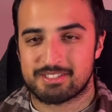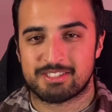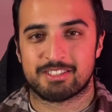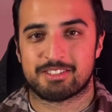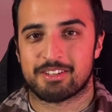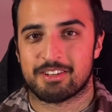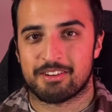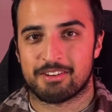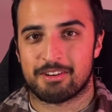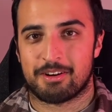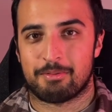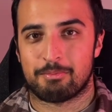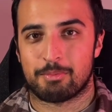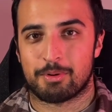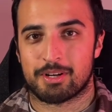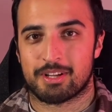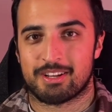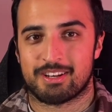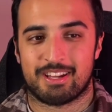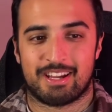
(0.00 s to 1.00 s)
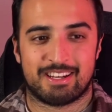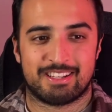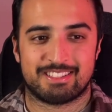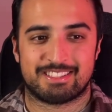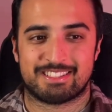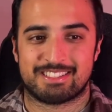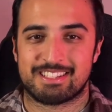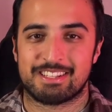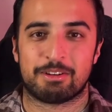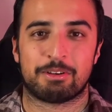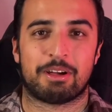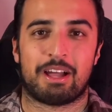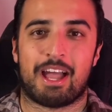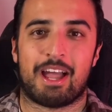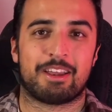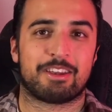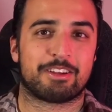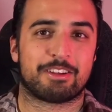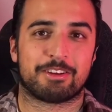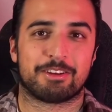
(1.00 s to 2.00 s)
the turn on button and it still
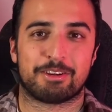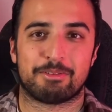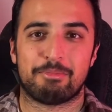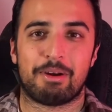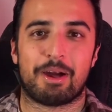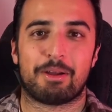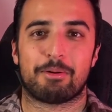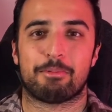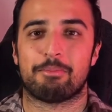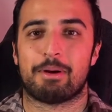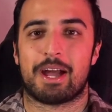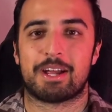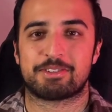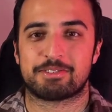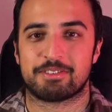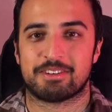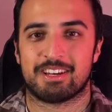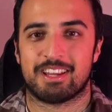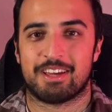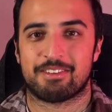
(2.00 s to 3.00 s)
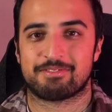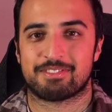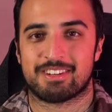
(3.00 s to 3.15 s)
had a good amount of battery left,